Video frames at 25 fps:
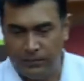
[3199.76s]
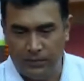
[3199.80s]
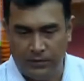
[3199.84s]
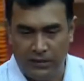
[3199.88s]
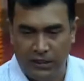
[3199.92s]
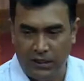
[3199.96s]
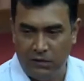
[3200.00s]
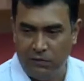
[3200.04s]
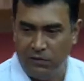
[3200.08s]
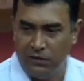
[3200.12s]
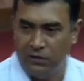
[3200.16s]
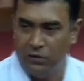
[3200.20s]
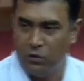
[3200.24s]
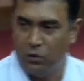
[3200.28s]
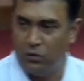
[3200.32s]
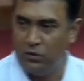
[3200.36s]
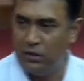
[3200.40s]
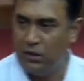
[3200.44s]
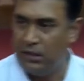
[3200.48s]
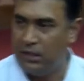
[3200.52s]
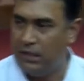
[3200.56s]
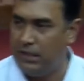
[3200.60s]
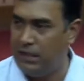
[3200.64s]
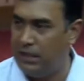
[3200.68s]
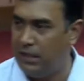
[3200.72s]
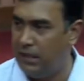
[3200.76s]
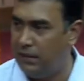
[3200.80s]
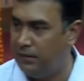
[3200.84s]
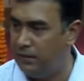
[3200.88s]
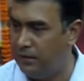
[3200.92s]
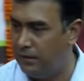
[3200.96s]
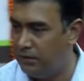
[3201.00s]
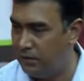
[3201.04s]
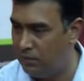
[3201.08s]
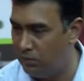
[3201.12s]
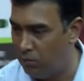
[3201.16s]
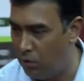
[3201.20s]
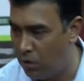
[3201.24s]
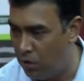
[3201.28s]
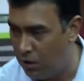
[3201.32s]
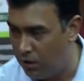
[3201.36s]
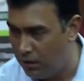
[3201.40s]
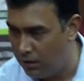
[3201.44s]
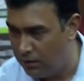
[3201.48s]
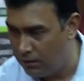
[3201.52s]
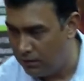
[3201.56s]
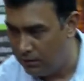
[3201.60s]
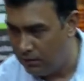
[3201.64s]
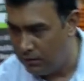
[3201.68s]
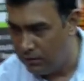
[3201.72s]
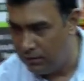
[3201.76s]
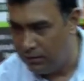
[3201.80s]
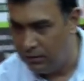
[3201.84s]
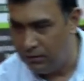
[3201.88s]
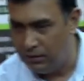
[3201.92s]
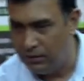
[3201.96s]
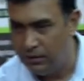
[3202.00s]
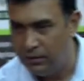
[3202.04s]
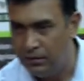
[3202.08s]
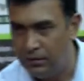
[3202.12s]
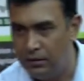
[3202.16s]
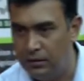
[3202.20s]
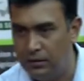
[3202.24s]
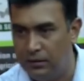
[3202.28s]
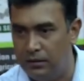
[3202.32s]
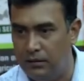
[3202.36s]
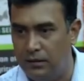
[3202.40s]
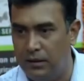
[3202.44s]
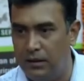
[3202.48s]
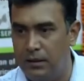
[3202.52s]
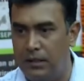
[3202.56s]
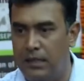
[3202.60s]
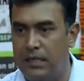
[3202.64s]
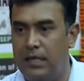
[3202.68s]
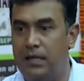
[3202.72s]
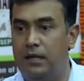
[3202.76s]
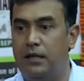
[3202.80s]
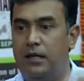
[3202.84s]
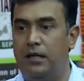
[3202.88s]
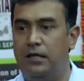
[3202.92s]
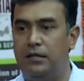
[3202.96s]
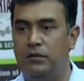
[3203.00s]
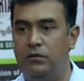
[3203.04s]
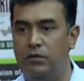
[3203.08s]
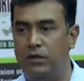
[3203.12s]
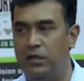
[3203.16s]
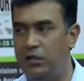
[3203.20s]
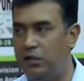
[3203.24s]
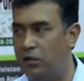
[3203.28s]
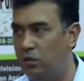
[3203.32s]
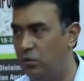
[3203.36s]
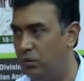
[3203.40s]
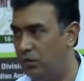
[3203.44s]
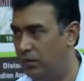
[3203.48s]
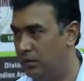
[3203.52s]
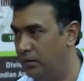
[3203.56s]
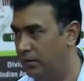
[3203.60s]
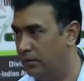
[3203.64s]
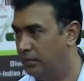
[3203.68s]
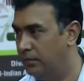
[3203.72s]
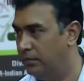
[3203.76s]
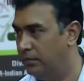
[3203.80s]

Even though the read length is small, the data is very huge.